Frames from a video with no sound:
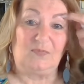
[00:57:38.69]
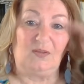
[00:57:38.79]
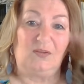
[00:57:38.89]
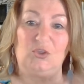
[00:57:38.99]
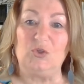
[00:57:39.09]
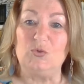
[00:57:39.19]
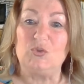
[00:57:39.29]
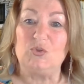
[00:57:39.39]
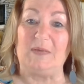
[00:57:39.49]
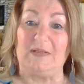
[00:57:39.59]

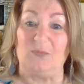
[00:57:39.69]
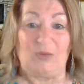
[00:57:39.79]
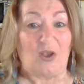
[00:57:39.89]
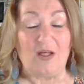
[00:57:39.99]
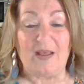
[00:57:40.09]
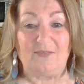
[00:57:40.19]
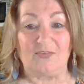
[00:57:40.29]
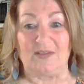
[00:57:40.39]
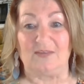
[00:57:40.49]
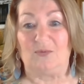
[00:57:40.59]
huge, but we all have
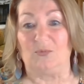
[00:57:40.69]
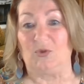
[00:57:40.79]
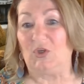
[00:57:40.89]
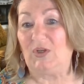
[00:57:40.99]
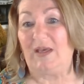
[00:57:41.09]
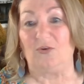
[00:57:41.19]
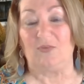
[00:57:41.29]
things that we're good at,